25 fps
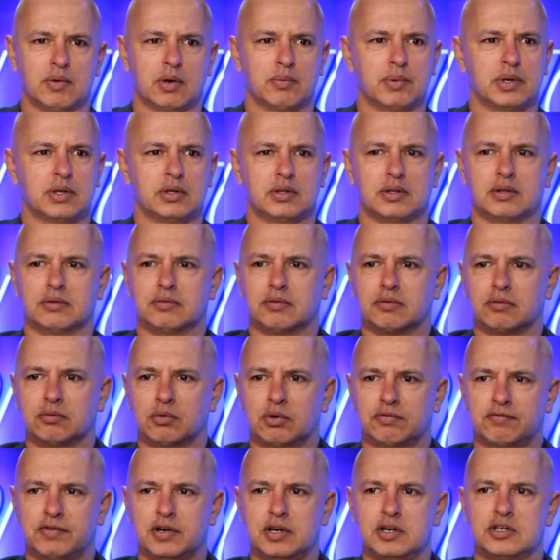I mean,
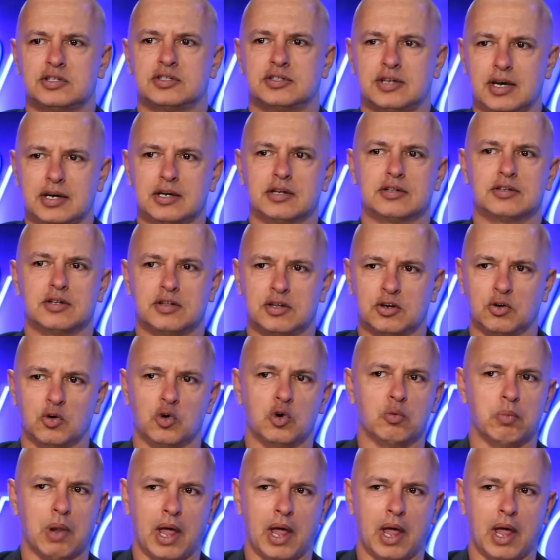we finished second to the All